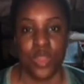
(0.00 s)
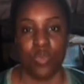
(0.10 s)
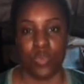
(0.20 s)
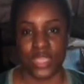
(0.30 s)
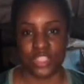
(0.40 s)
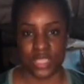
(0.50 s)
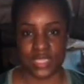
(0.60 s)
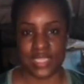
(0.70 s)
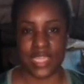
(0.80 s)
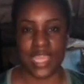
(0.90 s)
which is
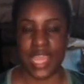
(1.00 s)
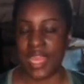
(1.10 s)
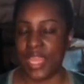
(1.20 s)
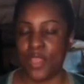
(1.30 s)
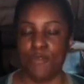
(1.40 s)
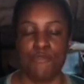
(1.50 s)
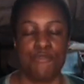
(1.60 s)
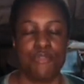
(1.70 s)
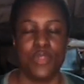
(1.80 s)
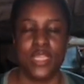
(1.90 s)
getting
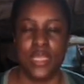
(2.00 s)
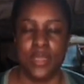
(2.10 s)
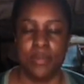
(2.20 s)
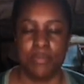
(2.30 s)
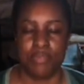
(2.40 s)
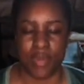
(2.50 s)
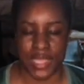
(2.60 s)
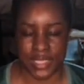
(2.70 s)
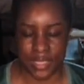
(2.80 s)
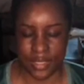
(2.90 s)
fully present.